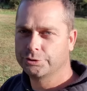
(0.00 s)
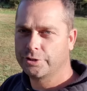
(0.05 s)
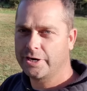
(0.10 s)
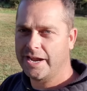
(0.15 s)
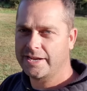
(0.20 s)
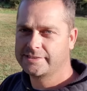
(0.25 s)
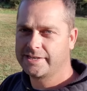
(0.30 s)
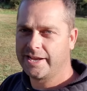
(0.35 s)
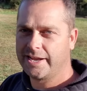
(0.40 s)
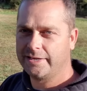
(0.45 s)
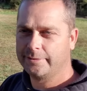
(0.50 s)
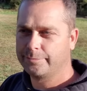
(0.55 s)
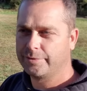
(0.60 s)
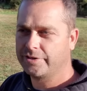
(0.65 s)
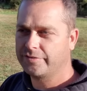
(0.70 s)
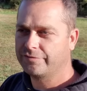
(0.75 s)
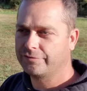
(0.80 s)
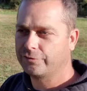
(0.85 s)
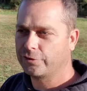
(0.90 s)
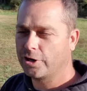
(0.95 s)
grass can
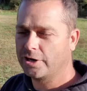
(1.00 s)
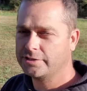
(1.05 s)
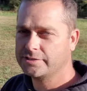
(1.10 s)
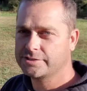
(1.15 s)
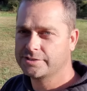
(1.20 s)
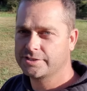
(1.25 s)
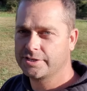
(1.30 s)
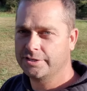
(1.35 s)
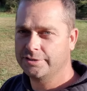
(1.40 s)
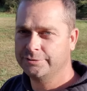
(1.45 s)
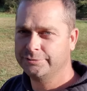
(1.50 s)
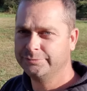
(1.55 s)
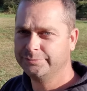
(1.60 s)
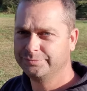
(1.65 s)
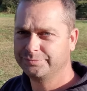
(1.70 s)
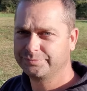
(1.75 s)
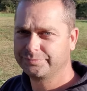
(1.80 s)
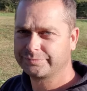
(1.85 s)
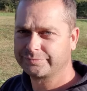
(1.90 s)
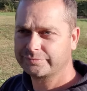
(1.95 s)
be frost sown.
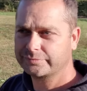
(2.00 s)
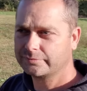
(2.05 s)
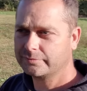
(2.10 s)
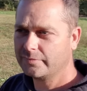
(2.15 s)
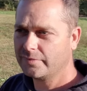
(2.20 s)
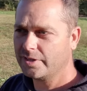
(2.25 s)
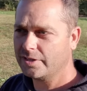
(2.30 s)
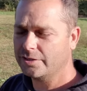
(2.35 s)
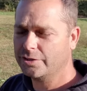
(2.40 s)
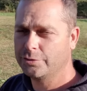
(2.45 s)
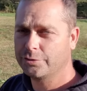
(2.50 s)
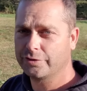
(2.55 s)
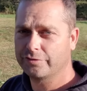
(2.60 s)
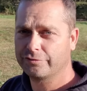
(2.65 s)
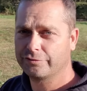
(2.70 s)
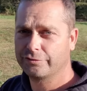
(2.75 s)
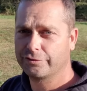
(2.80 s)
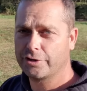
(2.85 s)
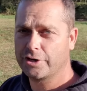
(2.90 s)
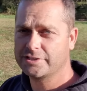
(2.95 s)
You can
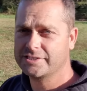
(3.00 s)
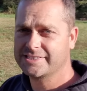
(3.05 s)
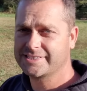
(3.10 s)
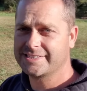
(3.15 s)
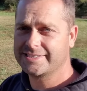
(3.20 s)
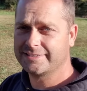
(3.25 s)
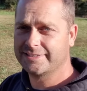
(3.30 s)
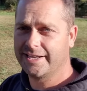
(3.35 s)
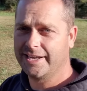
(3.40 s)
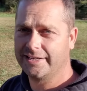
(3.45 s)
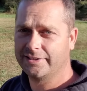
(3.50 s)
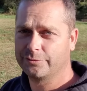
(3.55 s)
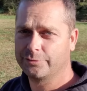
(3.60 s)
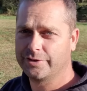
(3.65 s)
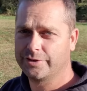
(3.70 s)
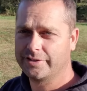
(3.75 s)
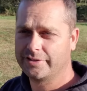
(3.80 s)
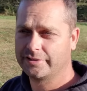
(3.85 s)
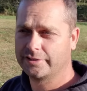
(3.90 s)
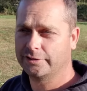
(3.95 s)
frost seed that
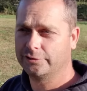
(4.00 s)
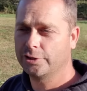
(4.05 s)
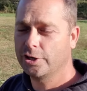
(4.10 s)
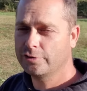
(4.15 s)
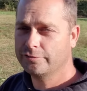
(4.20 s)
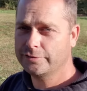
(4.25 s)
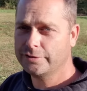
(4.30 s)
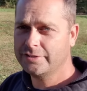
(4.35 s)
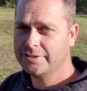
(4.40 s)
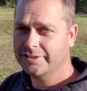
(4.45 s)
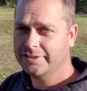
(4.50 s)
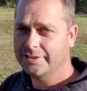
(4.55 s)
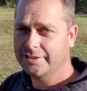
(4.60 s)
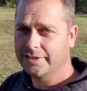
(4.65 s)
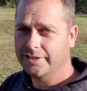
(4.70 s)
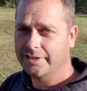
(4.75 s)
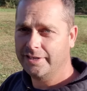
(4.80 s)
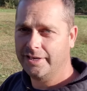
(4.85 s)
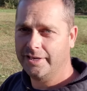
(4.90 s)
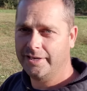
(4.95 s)
with clover.
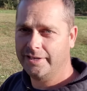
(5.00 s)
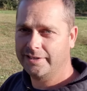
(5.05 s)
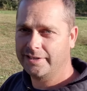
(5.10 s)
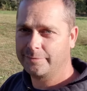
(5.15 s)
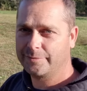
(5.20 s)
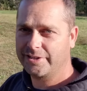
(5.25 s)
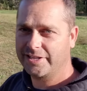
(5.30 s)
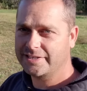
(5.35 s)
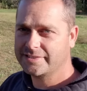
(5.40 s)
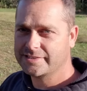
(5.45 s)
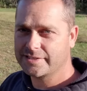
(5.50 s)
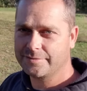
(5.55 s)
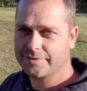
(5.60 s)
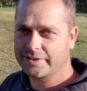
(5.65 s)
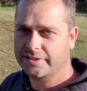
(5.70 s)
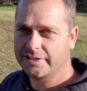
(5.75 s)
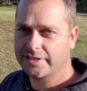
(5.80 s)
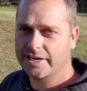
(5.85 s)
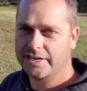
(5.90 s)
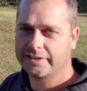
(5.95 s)
And I mean, that's
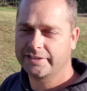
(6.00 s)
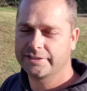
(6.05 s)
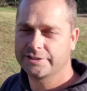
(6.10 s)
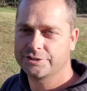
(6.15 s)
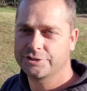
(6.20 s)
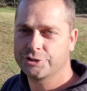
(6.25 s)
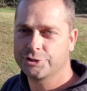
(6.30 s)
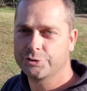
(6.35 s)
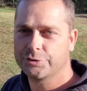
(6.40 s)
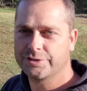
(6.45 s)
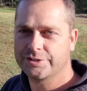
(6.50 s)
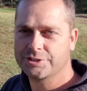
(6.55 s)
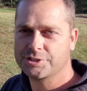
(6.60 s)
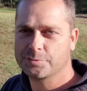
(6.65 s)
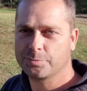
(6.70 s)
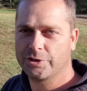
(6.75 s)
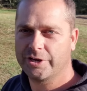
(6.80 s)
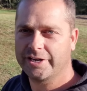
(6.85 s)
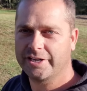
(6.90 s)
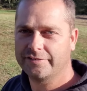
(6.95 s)
something that I could do in the
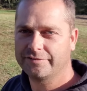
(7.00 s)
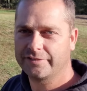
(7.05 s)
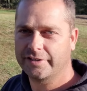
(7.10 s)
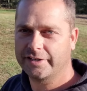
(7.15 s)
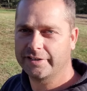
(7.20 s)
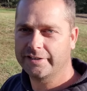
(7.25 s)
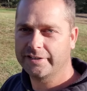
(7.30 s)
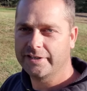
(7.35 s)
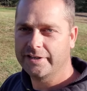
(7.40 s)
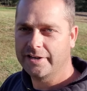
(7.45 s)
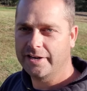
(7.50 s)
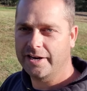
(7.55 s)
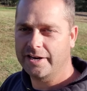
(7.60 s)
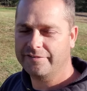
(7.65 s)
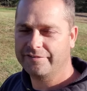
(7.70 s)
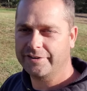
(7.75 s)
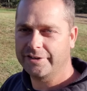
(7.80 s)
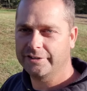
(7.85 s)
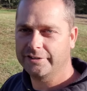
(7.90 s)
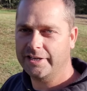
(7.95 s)
spring if I,
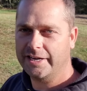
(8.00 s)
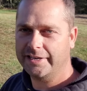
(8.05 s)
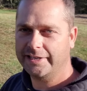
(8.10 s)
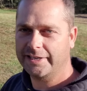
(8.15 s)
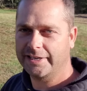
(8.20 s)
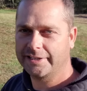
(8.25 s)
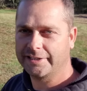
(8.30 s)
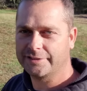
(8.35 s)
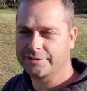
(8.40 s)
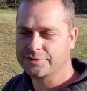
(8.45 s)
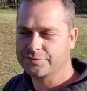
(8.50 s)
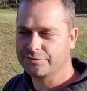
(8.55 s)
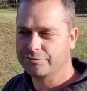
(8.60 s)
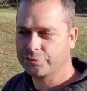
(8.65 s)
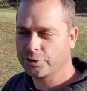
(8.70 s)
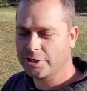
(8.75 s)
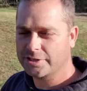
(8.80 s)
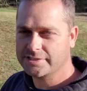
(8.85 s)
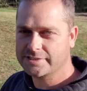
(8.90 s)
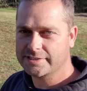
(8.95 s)
I feel like I can
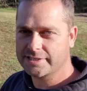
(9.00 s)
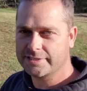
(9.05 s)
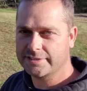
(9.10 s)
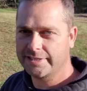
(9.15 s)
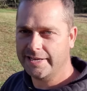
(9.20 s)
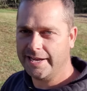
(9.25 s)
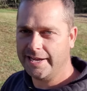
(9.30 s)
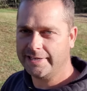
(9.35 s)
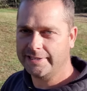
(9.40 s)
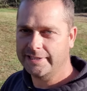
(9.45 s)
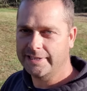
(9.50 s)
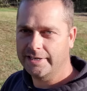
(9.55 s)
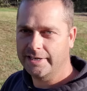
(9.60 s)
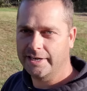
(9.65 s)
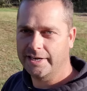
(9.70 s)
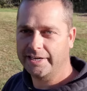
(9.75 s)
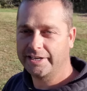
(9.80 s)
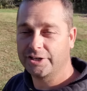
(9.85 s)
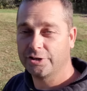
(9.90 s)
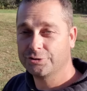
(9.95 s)
frost seed that.
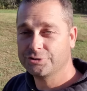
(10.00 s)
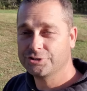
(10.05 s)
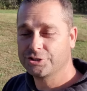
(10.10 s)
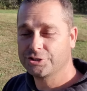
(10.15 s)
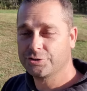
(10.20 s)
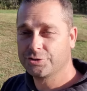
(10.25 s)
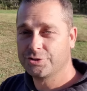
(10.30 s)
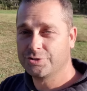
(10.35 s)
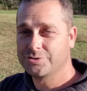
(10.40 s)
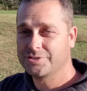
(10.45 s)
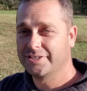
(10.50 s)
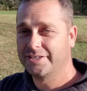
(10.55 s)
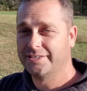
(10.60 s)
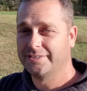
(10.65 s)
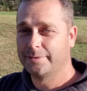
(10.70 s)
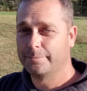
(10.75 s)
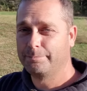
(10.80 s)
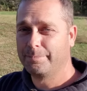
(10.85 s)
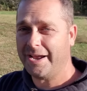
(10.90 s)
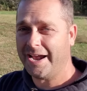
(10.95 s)
I can also use it
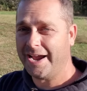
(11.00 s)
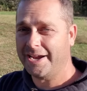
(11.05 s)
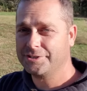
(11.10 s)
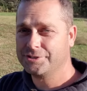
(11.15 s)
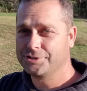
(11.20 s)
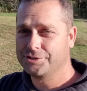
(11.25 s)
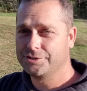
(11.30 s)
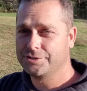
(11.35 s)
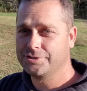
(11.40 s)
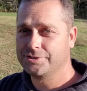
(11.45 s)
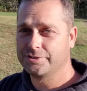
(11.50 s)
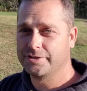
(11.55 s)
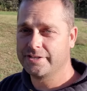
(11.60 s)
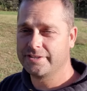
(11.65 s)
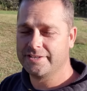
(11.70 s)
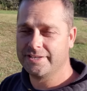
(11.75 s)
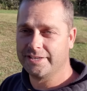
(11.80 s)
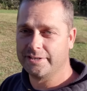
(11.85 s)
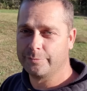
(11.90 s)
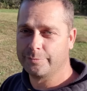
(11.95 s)
in the pasture. So I
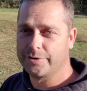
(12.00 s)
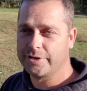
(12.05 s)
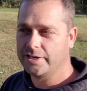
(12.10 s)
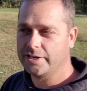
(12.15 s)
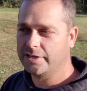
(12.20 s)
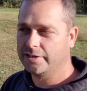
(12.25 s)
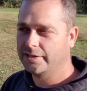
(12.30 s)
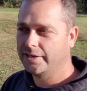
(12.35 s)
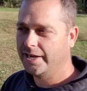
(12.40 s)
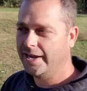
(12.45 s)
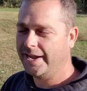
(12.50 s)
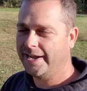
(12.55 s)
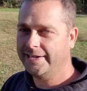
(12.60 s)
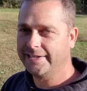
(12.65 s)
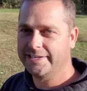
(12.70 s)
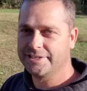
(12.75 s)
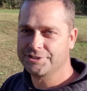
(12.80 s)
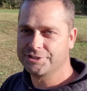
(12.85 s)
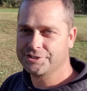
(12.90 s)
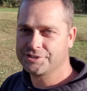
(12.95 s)
think it'll be
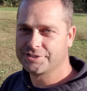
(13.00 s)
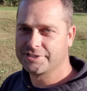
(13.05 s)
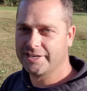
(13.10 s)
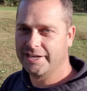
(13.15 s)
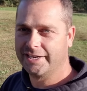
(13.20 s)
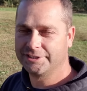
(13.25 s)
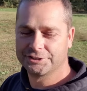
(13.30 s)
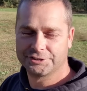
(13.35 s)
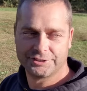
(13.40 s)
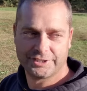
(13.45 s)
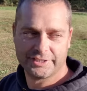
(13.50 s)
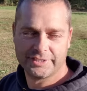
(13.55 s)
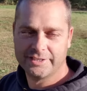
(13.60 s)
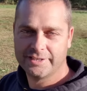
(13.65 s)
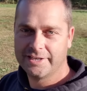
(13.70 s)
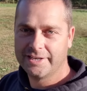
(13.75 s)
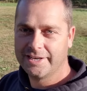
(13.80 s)
handy just to actually